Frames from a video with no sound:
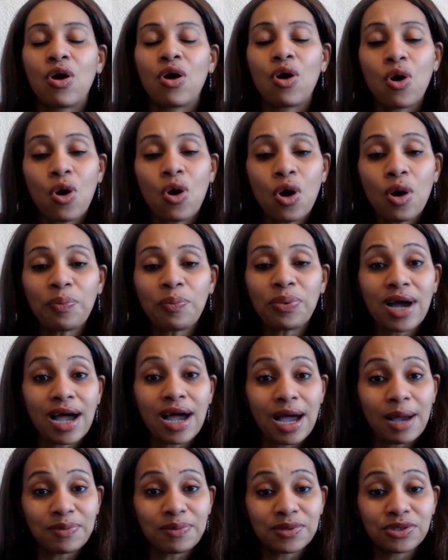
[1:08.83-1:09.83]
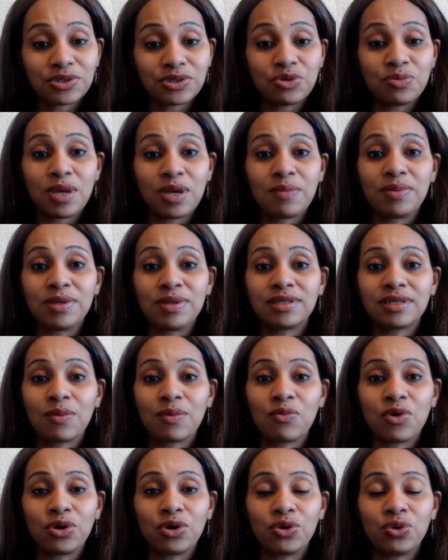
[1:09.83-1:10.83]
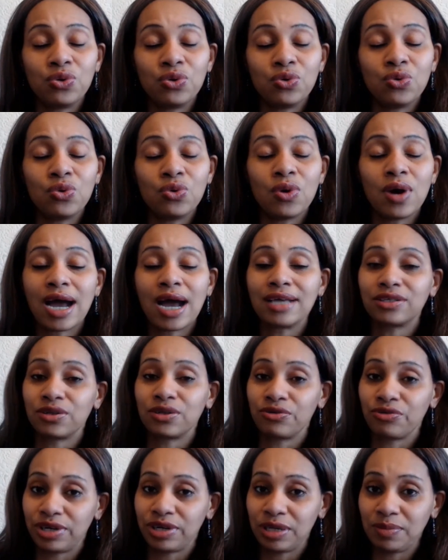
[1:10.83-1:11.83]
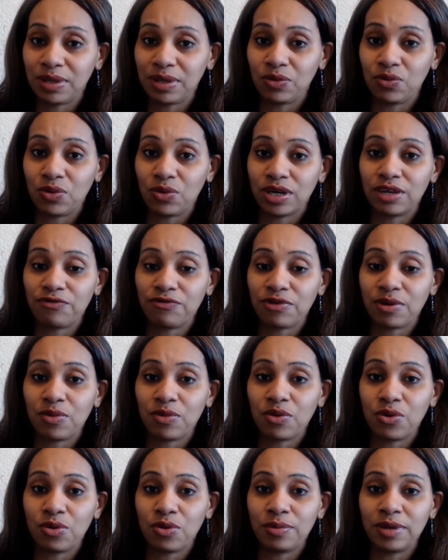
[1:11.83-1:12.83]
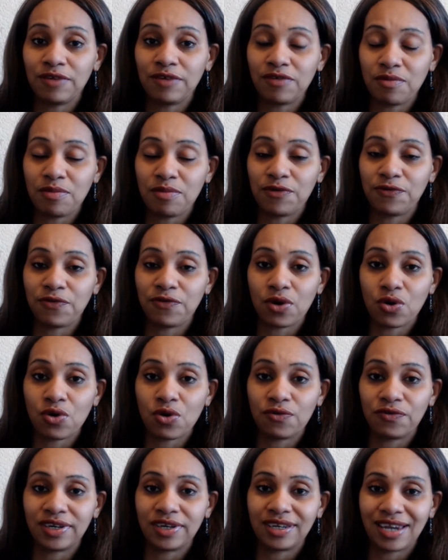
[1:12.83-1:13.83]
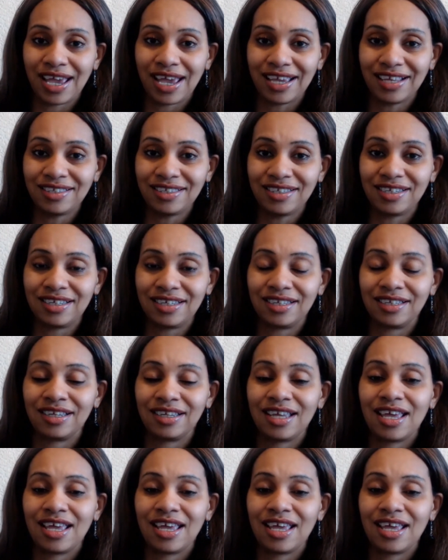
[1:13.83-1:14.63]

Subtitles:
Or perhaps you may be someone who has already been working from home even before COVID-19,